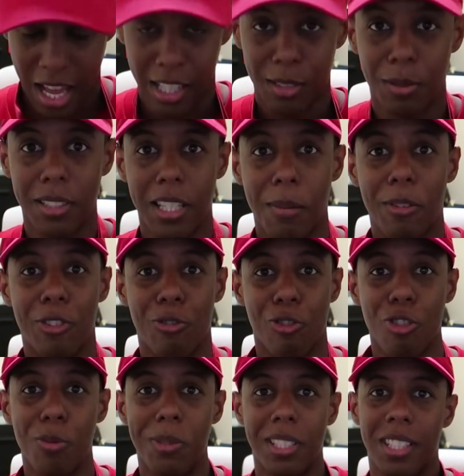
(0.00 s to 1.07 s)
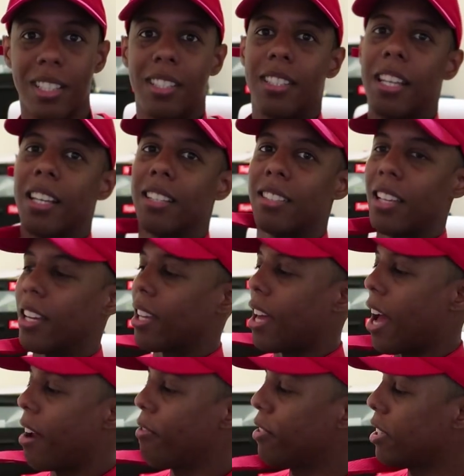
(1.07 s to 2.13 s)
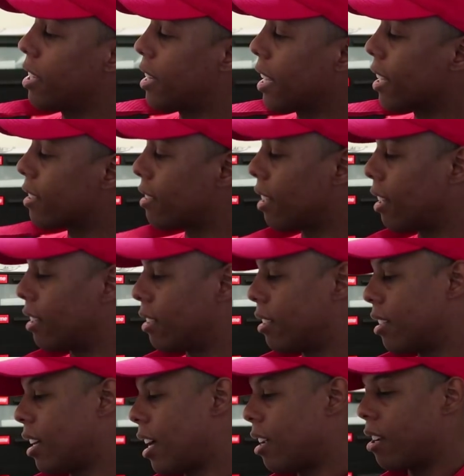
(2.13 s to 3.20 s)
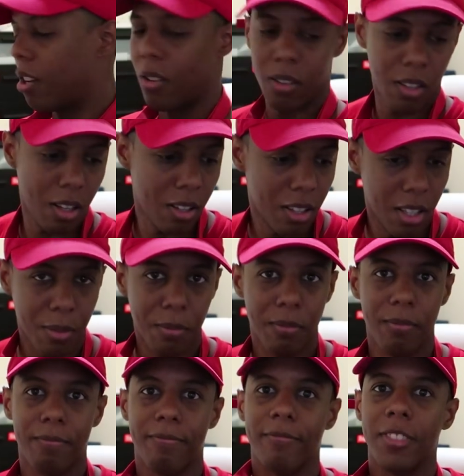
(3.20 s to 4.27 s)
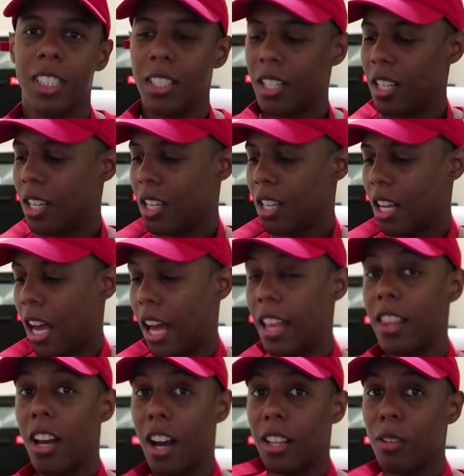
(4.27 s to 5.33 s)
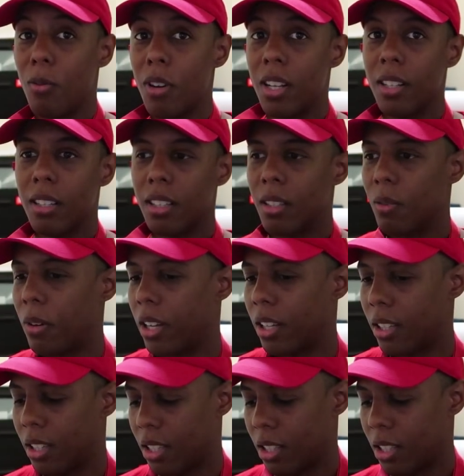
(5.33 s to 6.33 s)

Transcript: I just want to see how much room is in this thing. It's like actually, I think it's a. I don't know. Hold up. And the other one, wait.